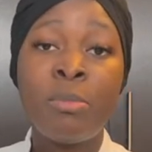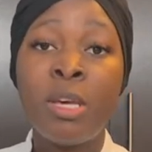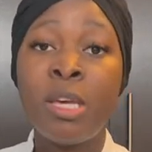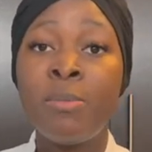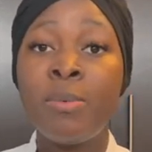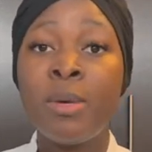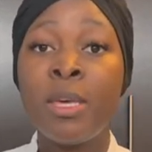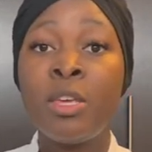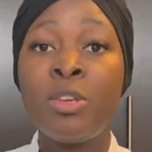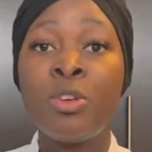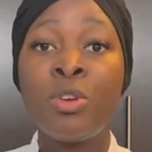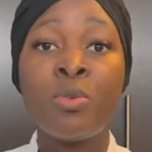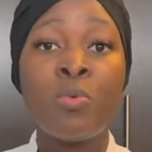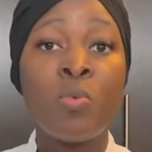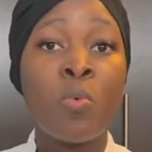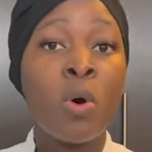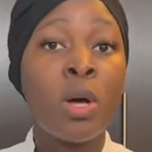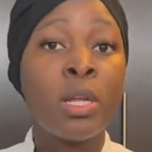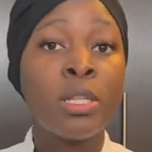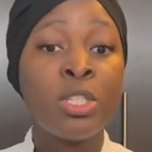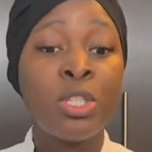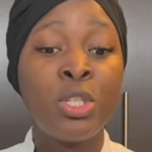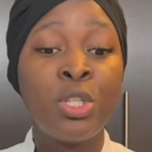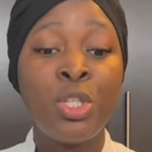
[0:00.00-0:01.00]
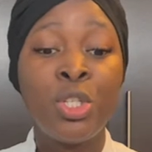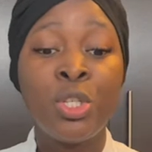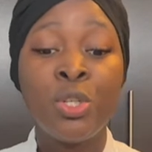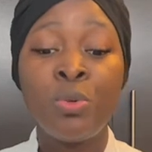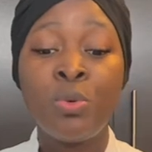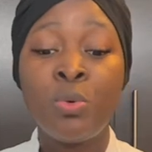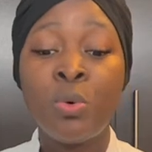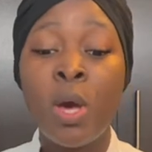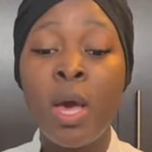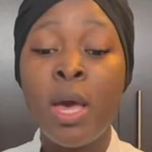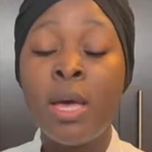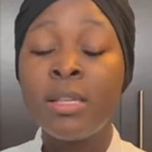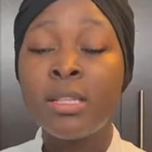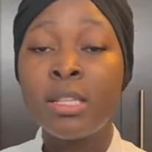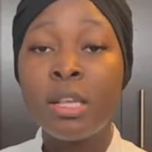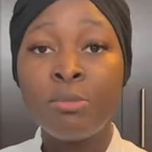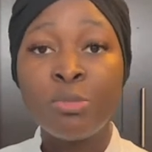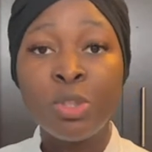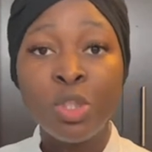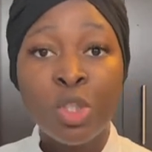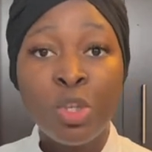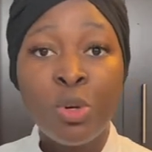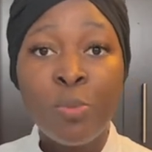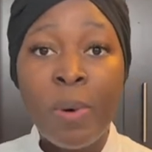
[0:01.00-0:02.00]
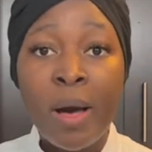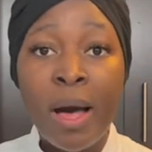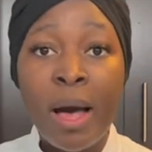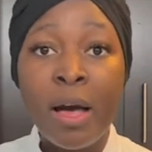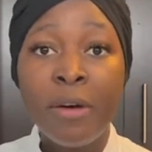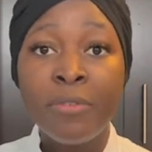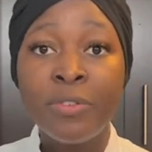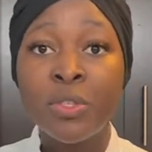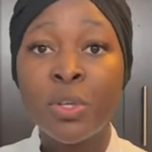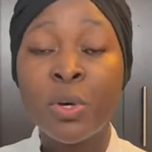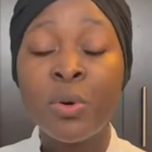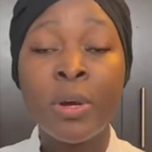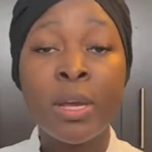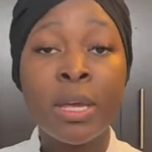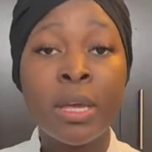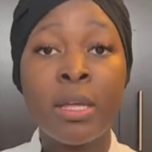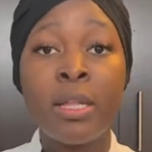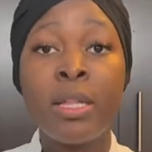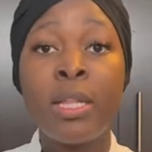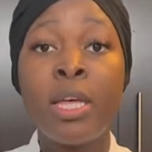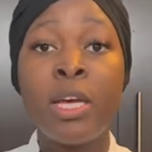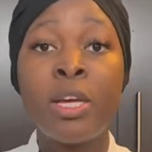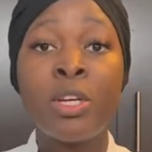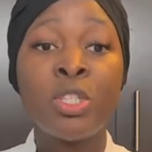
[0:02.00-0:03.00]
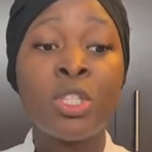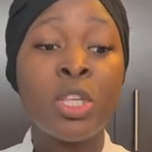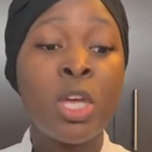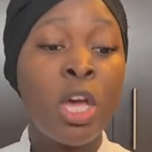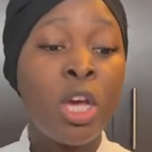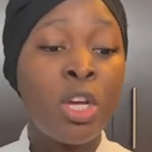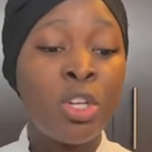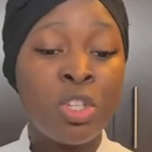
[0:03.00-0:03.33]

Maybe you want to do some choux puffs or eclairs,